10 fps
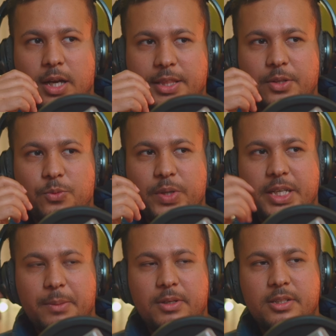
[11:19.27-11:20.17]
I think we
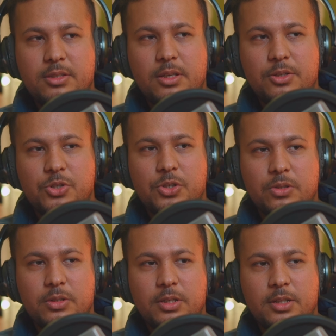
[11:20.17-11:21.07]
Nepalese
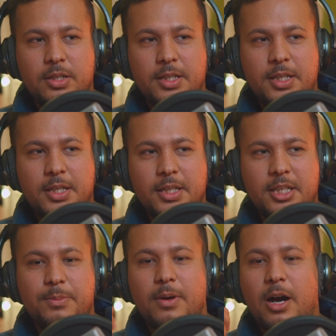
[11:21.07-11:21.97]
should
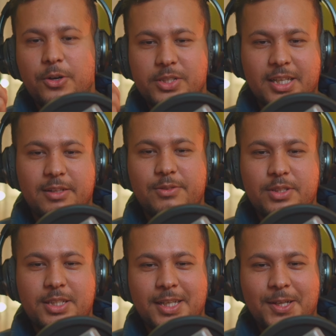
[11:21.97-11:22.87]
keep ourselves,